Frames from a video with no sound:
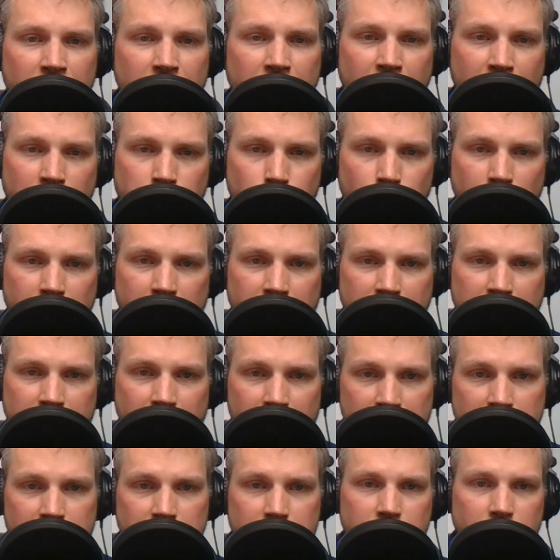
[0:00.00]
And when I
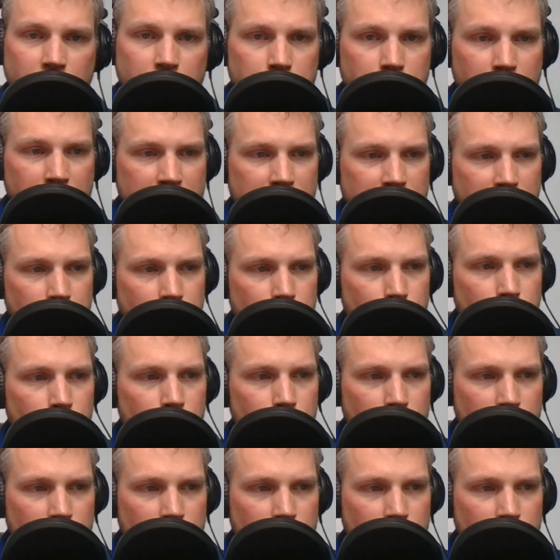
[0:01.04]
got to chiropractic school,